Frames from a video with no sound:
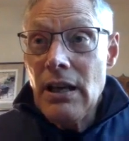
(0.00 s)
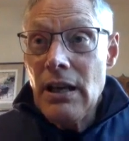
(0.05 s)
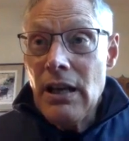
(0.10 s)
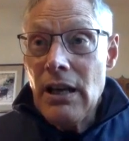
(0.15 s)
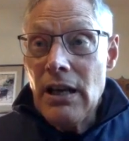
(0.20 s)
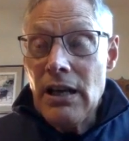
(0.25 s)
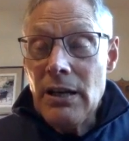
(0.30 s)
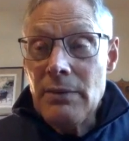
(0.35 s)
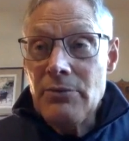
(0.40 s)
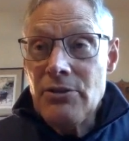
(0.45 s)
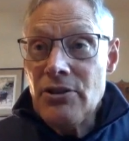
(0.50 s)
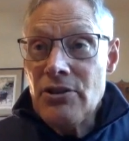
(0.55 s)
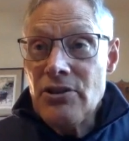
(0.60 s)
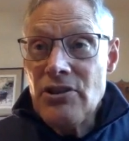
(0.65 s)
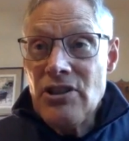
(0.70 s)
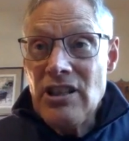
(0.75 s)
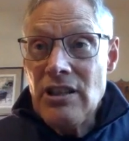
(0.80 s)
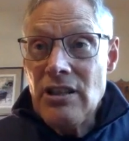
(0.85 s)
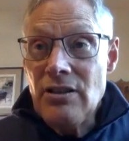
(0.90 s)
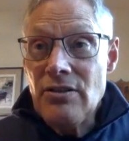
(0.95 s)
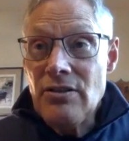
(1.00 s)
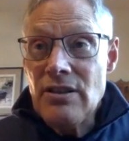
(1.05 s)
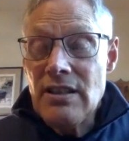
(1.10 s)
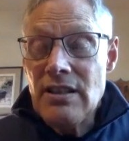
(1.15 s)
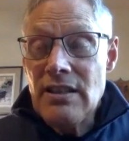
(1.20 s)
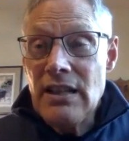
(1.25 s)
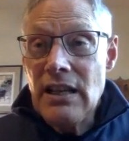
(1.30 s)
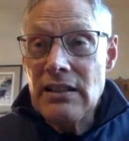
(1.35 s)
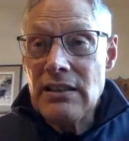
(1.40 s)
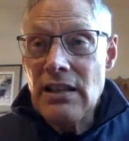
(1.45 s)
And I'm sure she uses
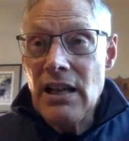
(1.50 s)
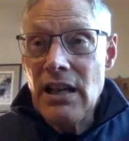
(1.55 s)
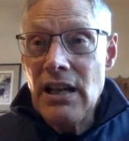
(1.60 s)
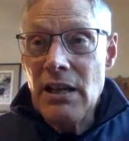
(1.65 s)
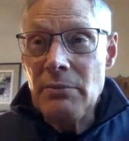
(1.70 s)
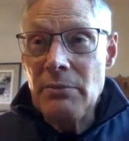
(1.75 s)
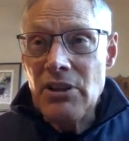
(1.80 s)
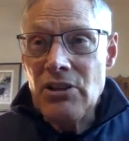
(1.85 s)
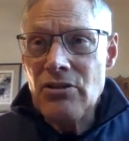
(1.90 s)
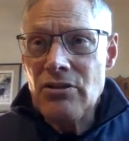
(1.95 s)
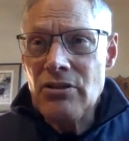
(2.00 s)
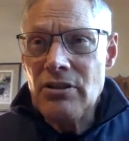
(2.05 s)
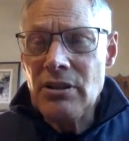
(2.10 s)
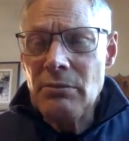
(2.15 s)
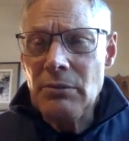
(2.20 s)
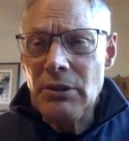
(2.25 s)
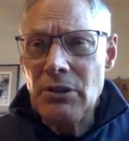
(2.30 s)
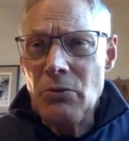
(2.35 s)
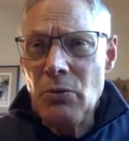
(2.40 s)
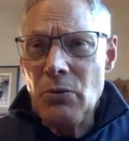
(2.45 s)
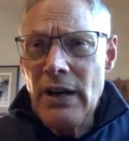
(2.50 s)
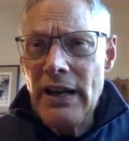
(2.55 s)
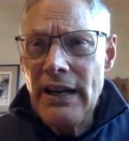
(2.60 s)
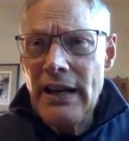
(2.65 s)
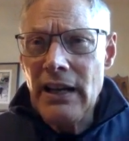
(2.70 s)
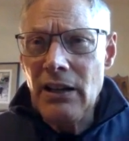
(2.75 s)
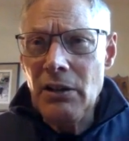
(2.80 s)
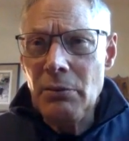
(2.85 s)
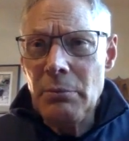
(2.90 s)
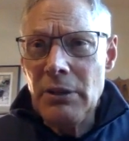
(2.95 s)
that time extremely
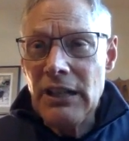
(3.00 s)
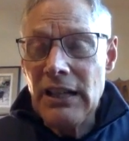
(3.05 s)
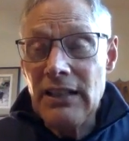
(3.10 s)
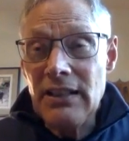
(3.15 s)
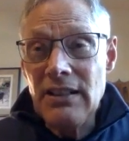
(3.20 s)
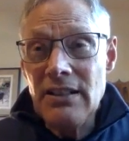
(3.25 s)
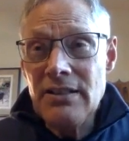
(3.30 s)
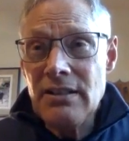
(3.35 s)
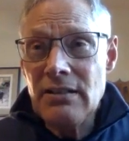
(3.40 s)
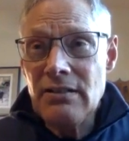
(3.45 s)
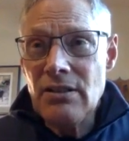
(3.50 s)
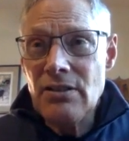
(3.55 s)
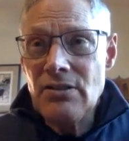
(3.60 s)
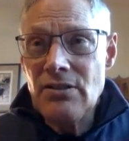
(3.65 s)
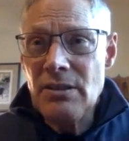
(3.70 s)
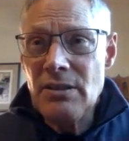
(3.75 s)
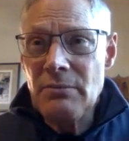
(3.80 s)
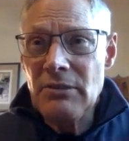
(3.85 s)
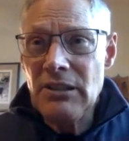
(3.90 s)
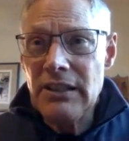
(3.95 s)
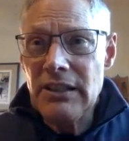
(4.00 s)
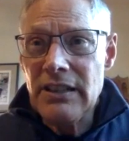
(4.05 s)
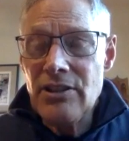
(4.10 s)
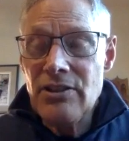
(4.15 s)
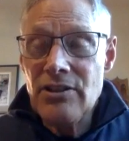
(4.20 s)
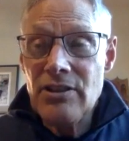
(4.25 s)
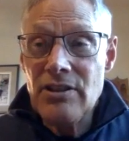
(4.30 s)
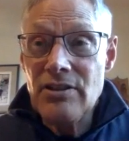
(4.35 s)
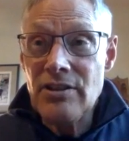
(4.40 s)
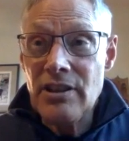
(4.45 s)
well, but I also know some
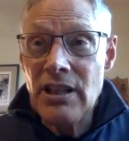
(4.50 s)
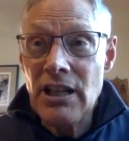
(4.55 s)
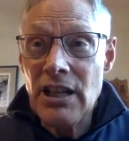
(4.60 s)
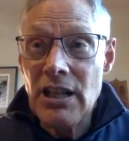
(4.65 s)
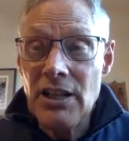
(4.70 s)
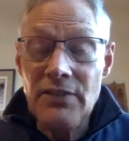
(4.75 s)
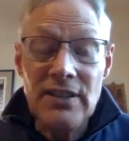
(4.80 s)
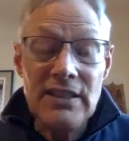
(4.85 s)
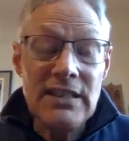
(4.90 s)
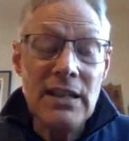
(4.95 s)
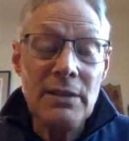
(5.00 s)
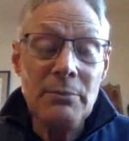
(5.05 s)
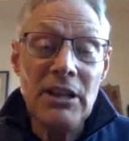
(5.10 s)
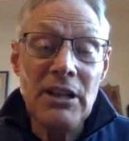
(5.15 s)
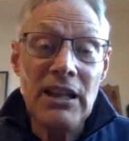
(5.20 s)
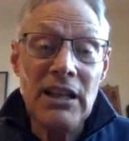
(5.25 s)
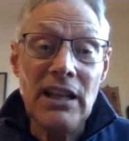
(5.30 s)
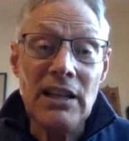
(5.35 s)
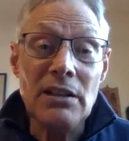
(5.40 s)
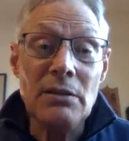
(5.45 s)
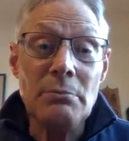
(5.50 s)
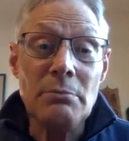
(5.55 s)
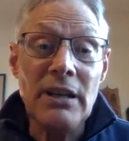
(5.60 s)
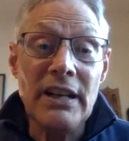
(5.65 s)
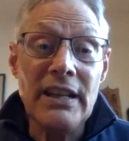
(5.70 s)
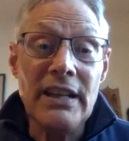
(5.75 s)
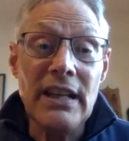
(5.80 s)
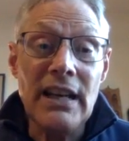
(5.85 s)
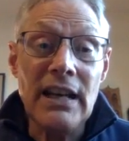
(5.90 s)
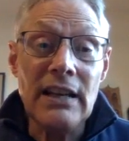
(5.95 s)
clinicians are kind of intimidated
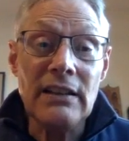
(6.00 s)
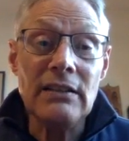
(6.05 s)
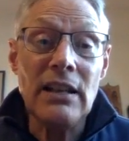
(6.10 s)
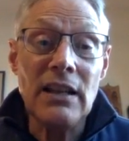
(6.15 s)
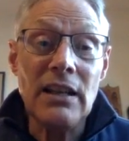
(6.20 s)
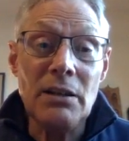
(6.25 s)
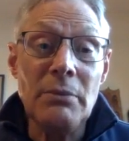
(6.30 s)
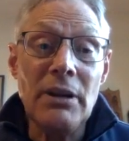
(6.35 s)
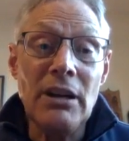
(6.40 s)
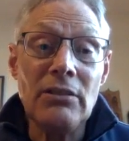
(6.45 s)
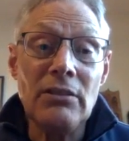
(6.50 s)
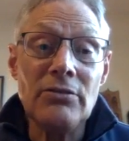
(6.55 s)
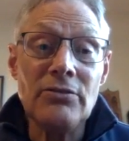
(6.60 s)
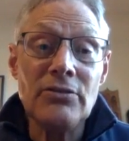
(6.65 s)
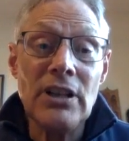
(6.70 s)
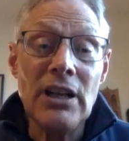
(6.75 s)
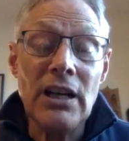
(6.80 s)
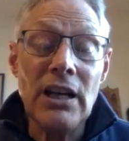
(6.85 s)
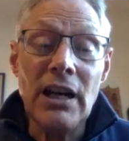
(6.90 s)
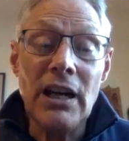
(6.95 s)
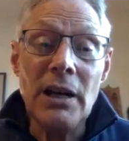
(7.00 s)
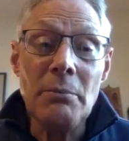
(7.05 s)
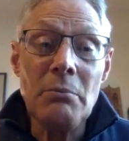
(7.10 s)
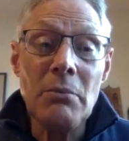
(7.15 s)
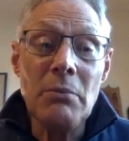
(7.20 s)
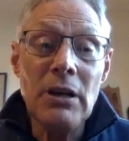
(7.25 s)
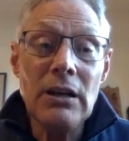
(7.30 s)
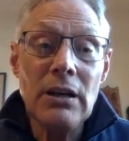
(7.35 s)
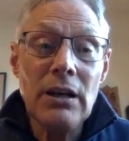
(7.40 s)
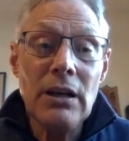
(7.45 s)
by that amount of time.
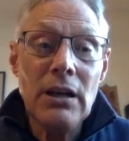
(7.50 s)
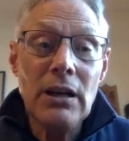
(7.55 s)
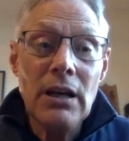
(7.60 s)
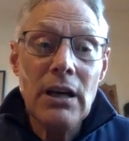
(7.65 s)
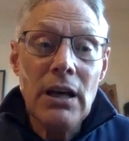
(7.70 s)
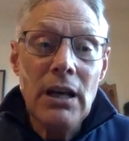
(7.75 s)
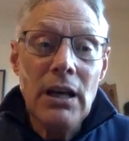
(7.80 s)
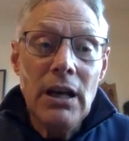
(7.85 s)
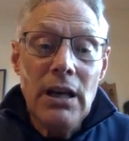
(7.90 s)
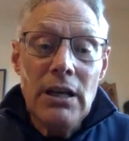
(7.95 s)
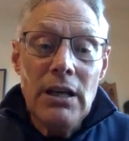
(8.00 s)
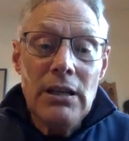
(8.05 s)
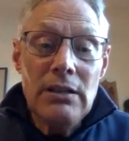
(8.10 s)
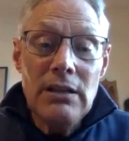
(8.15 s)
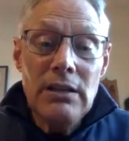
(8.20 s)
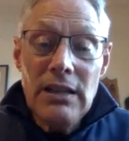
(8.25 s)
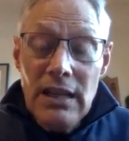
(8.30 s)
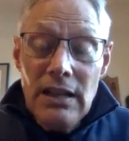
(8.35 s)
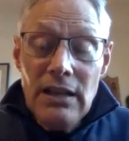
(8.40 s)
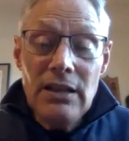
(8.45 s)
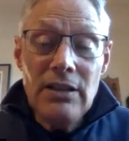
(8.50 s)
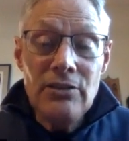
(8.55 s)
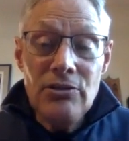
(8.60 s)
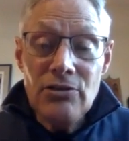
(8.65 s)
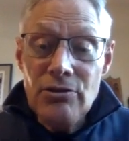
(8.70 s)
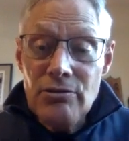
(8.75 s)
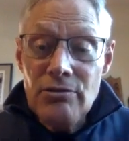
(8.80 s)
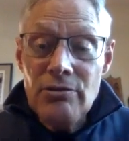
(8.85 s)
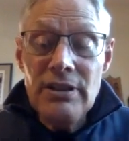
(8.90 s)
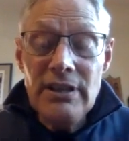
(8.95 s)
You can get an
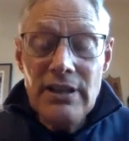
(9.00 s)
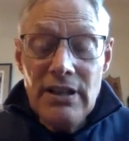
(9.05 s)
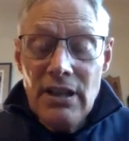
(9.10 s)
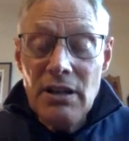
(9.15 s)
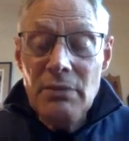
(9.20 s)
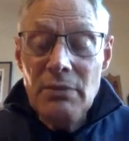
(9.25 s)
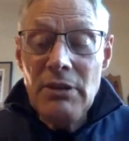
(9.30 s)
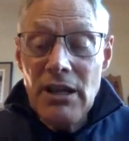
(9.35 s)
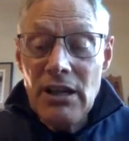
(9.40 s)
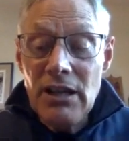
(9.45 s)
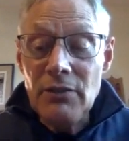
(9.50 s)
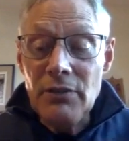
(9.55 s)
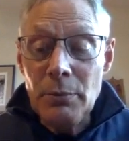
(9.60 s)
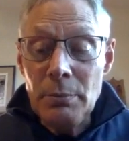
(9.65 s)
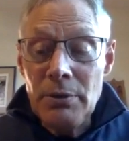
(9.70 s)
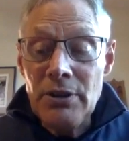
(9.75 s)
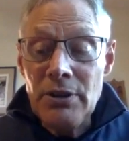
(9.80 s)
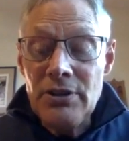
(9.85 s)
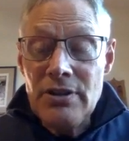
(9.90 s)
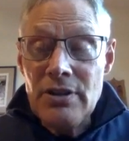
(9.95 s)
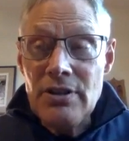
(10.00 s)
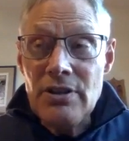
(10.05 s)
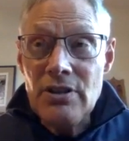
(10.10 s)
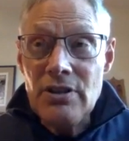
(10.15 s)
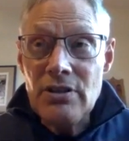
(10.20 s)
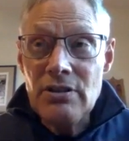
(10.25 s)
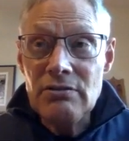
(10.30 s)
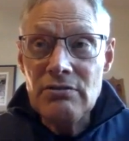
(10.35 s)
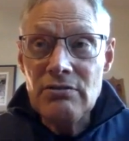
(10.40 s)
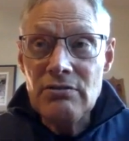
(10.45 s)
extraordinary amount of a
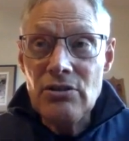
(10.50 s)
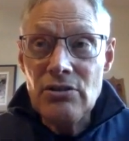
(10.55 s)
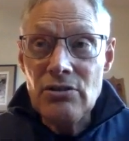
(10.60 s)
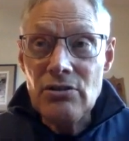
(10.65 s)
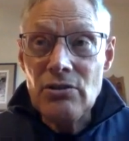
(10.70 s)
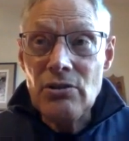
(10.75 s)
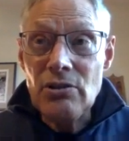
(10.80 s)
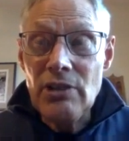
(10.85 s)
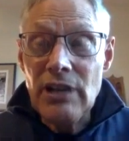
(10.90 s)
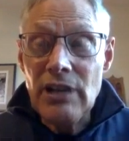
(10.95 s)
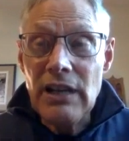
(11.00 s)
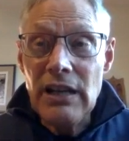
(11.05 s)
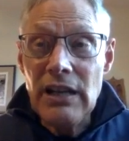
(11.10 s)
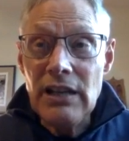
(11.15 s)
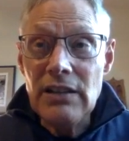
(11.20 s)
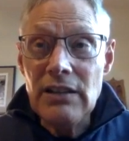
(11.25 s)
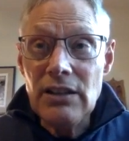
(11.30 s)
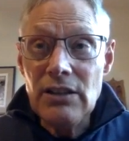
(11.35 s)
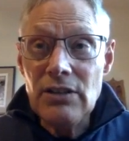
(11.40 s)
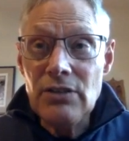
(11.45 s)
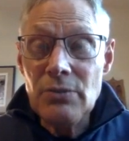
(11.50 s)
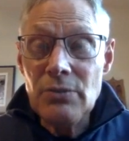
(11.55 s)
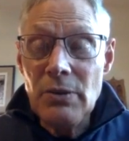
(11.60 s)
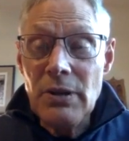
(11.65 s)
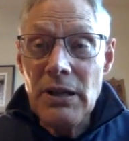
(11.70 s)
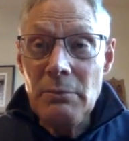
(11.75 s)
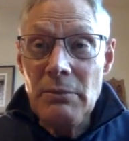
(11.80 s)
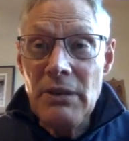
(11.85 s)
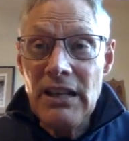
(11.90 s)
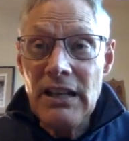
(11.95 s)
person's story in
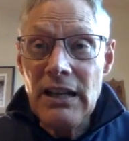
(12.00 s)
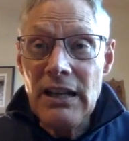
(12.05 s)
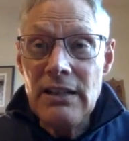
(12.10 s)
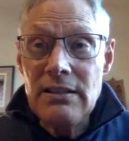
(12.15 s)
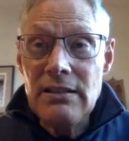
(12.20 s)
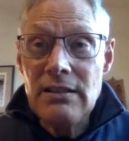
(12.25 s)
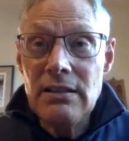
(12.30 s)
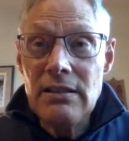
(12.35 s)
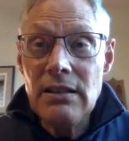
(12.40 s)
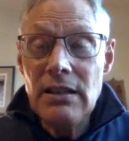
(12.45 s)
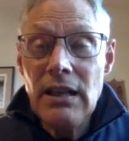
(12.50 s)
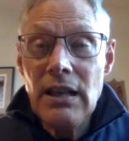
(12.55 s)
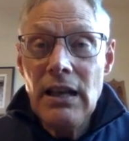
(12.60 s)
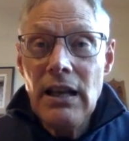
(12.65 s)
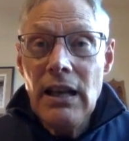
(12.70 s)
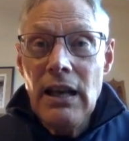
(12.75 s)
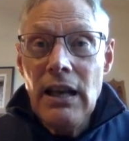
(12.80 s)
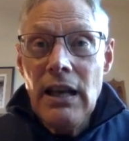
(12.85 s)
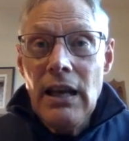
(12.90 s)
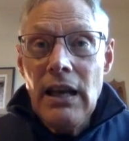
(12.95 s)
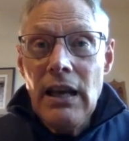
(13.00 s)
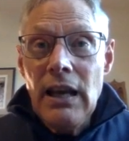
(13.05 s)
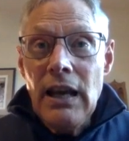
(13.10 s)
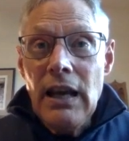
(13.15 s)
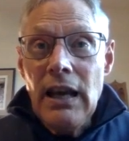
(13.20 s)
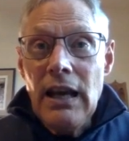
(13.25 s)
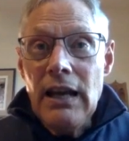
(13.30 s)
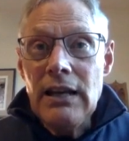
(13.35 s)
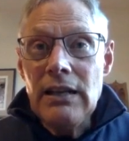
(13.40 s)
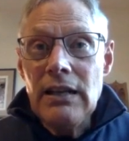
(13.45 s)
20 minutes.
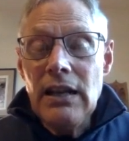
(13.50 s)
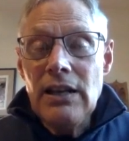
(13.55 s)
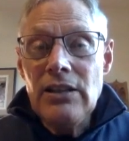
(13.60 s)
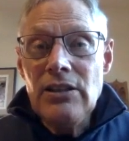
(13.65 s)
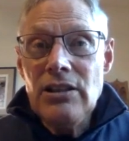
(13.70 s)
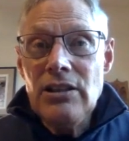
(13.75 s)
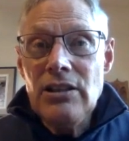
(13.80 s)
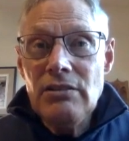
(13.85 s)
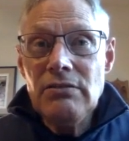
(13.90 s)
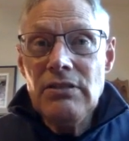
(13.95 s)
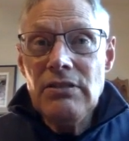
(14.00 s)
And you don't